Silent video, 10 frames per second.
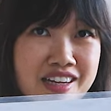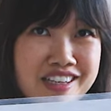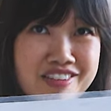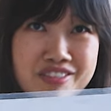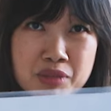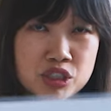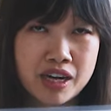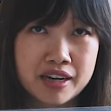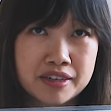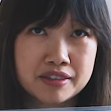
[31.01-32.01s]
and even much
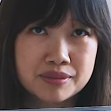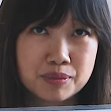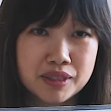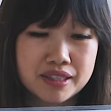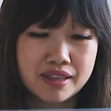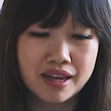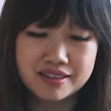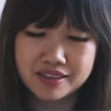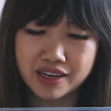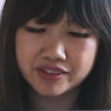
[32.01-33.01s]
higher, but at
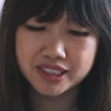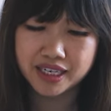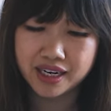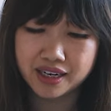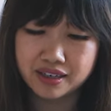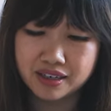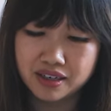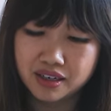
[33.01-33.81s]
the end of the day,